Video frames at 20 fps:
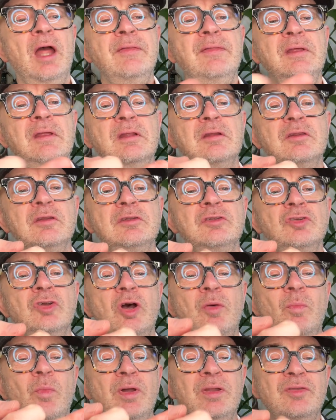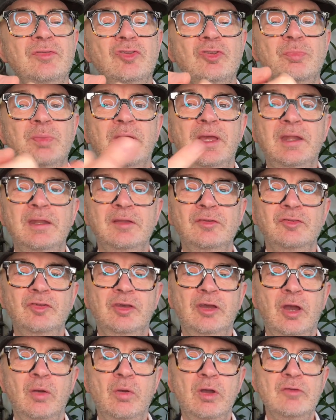think the top one is just beginning to
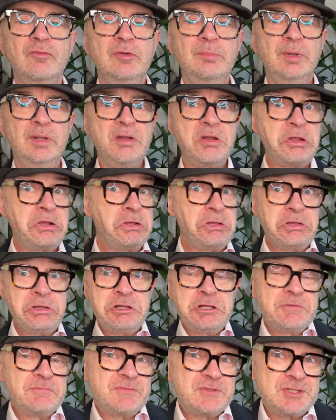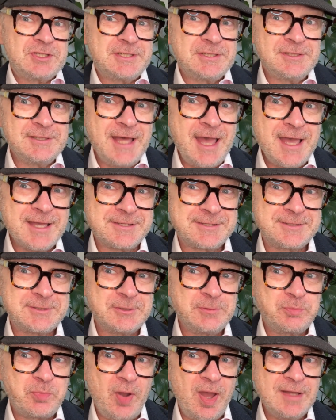go over, but still there,
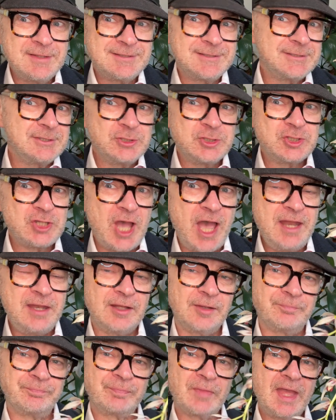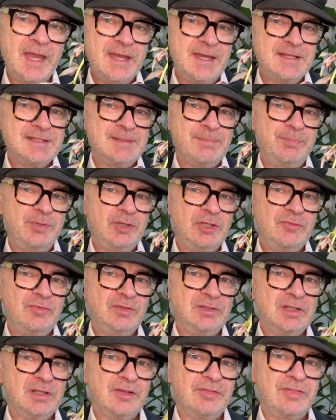still bright, still shining. It's a beautiful
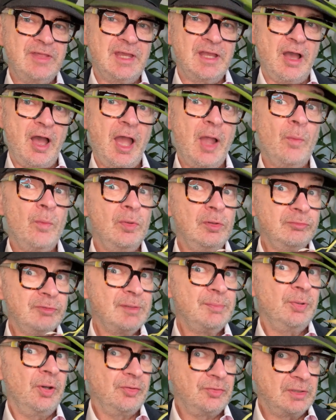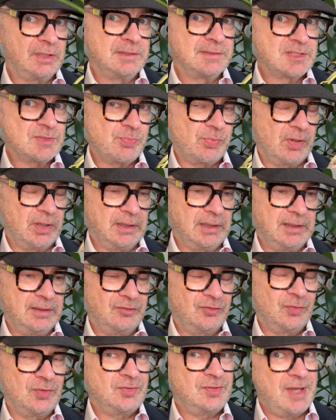little thing. I will repot it in spring
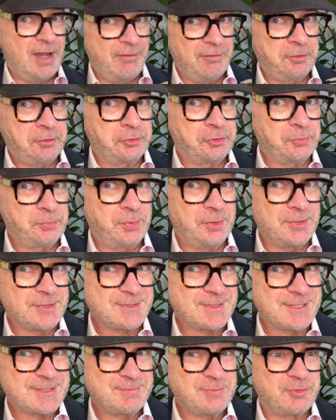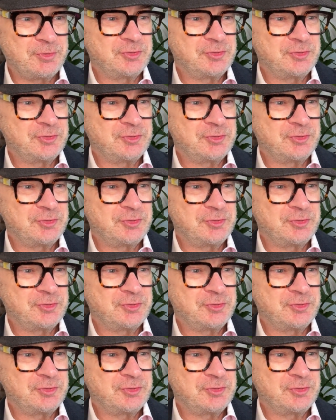into a terracotta pot so it's more